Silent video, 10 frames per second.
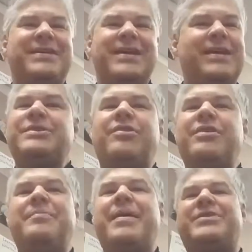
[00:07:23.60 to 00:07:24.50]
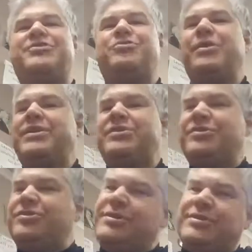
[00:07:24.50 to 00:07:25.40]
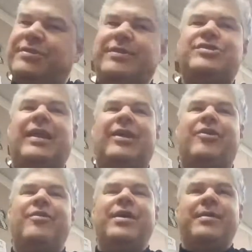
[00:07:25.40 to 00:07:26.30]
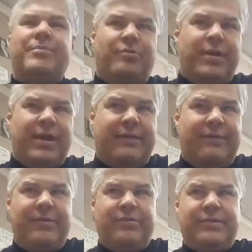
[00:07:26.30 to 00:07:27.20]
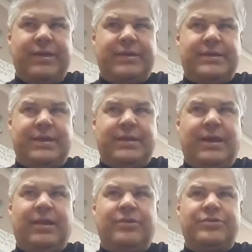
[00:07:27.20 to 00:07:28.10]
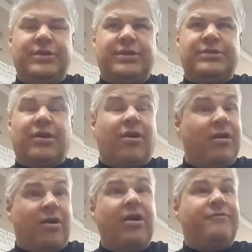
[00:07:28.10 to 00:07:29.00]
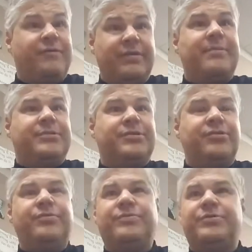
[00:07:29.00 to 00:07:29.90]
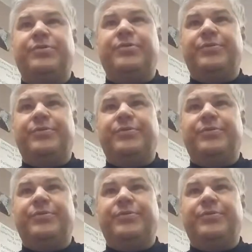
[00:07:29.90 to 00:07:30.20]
It's hard to match the richness of a cello, but we have other things like colors that it's hard for them to do too.